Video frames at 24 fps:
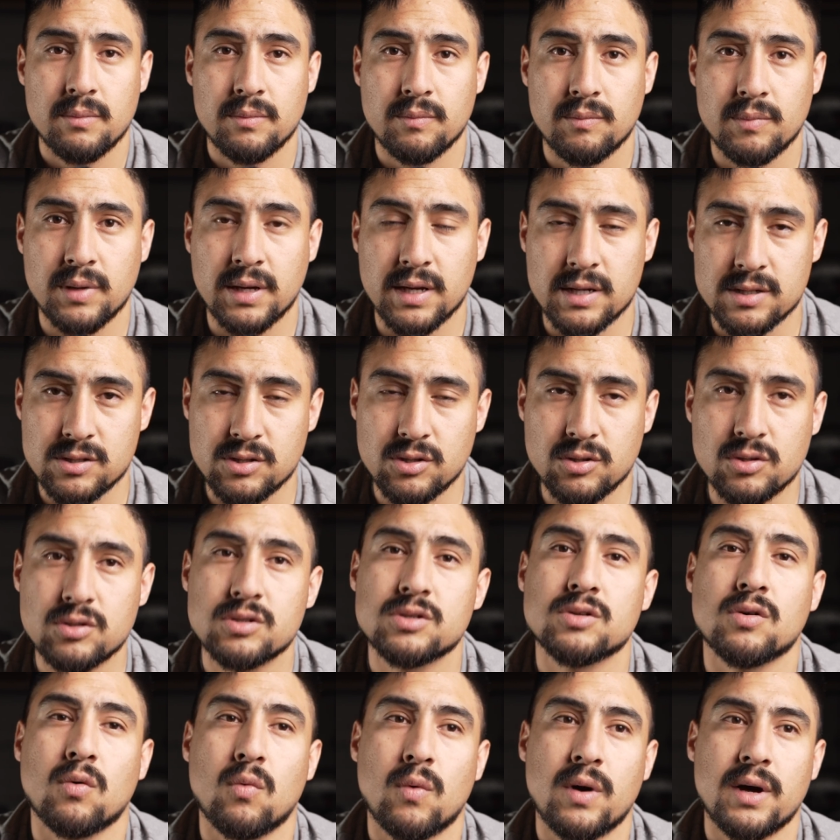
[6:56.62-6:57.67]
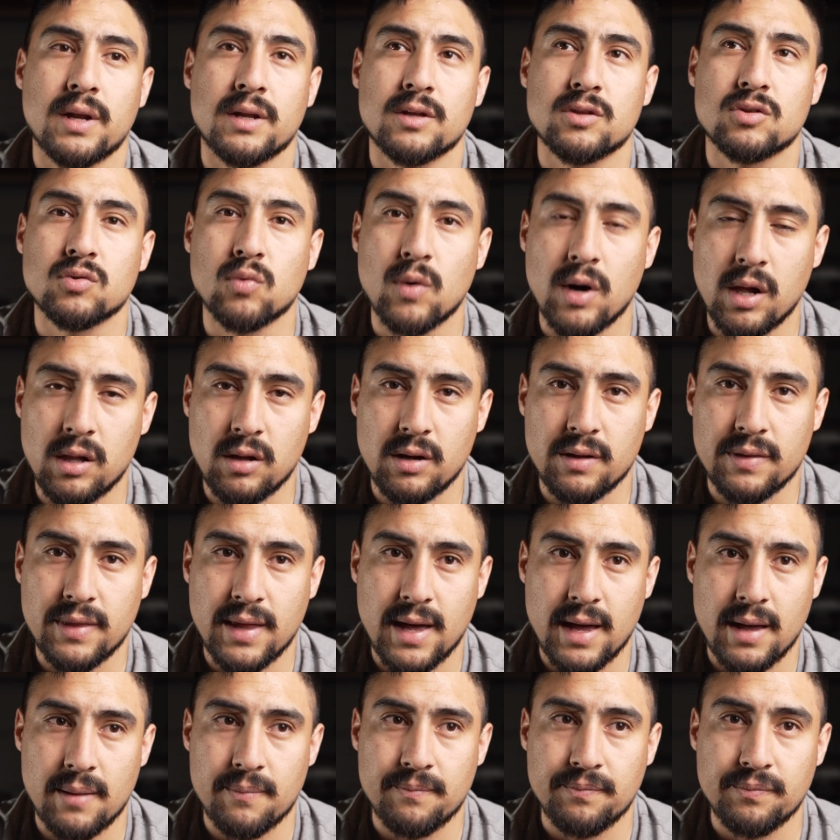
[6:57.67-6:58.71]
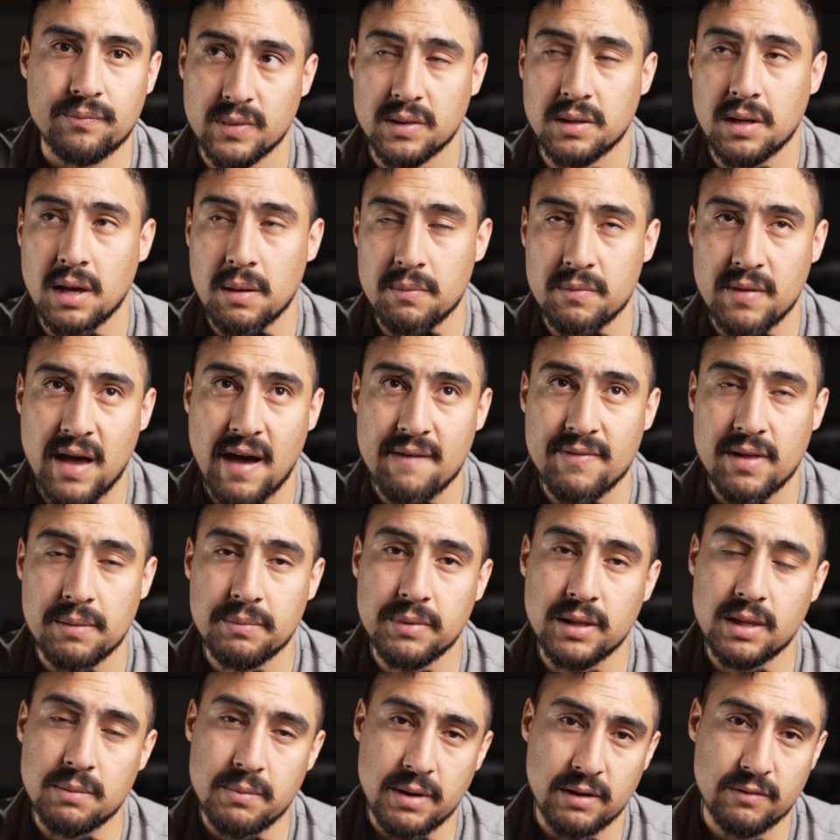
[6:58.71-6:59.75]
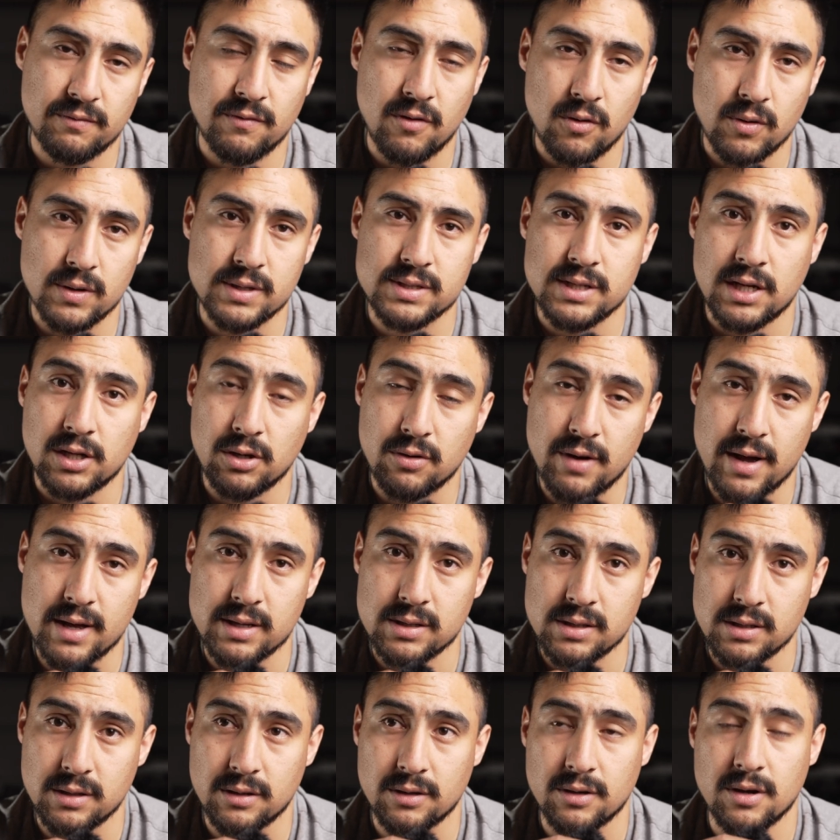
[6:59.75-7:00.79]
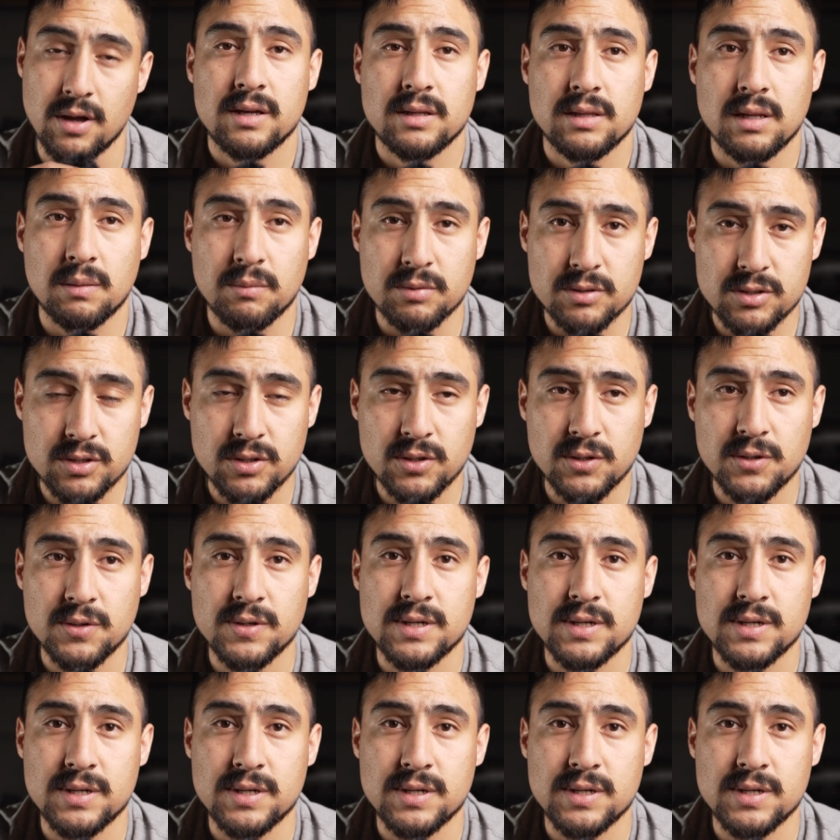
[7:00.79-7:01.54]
because you just don't want to dwell on that and have that be the main focus in your answer. Number two